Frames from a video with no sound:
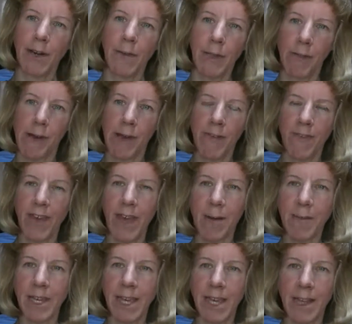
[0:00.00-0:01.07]
with my
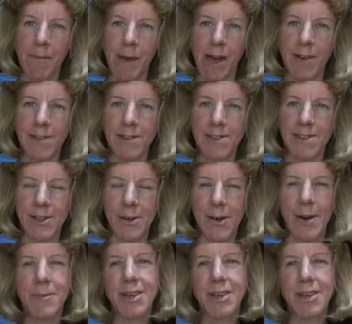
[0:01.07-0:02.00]
family in the mountains, so I'm